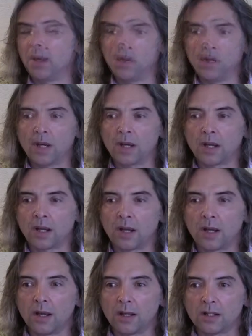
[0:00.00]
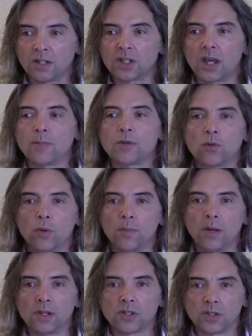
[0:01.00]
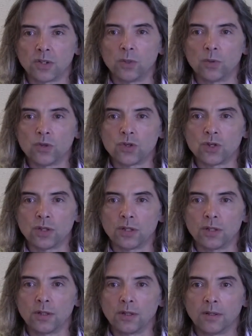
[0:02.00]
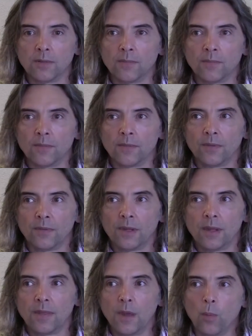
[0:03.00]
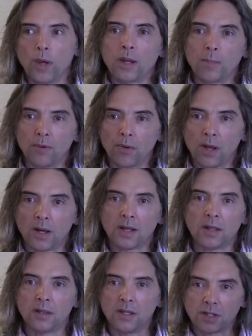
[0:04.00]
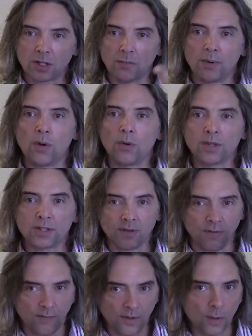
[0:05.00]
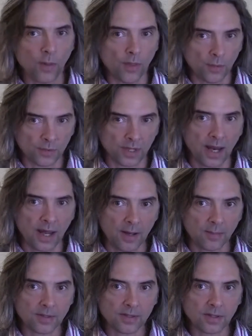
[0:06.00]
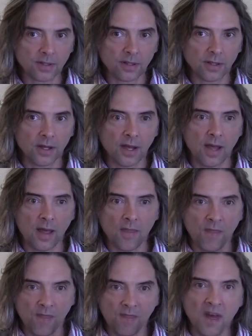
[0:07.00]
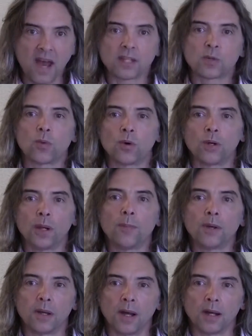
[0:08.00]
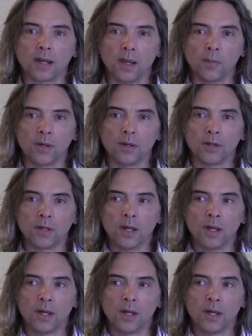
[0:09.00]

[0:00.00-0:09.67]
We needed a conceptual-based solution that we can plug in these components to fill those gaps. And that's where Lippincott came in.